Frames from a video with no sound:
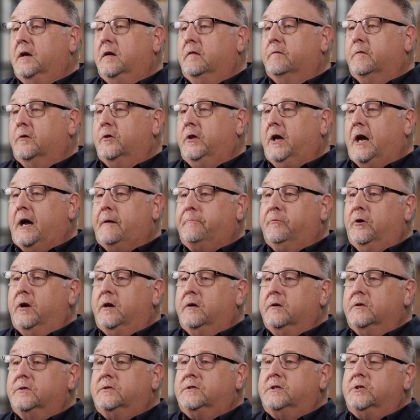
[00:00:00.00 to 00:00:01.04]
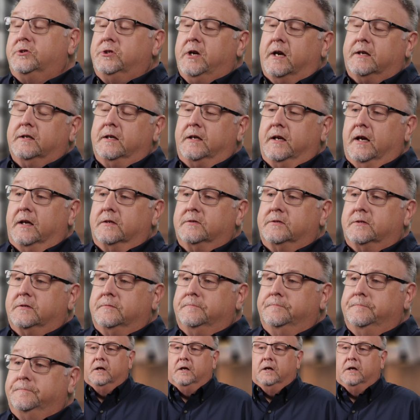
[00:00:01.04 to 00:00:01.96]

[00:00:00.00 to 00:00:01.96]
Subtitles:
for the operators to check against.